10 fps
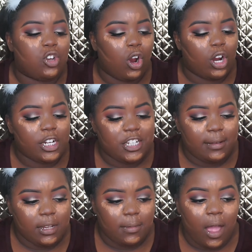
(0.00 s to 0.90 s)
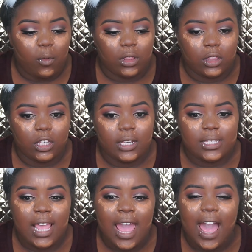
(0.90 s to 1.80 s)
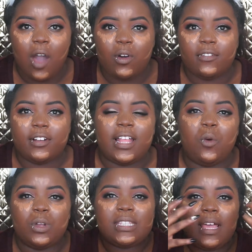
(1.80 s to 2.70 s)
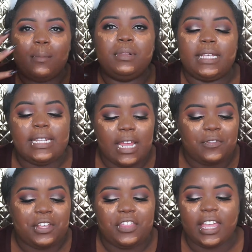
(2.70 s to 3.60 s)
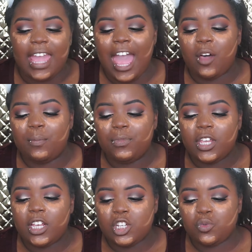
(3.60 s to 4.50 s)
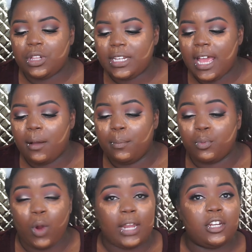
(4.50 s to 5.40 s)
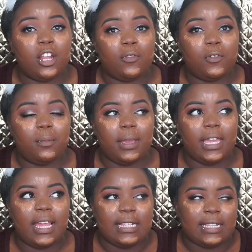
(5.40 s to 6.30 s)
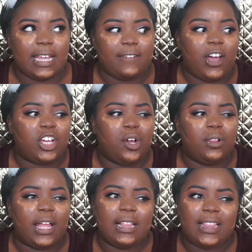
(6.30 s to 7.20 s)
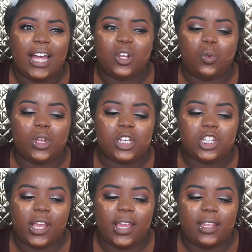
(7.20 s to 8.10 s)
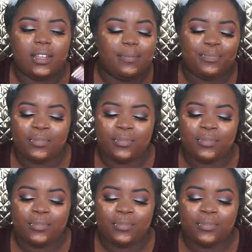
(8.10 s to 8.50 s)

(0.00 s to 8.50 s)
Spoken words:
Tarte Shape Tape, how it looks. However, like once I blend everything out, it's really not bright enough for me. And then like if I go like a lighter one shade,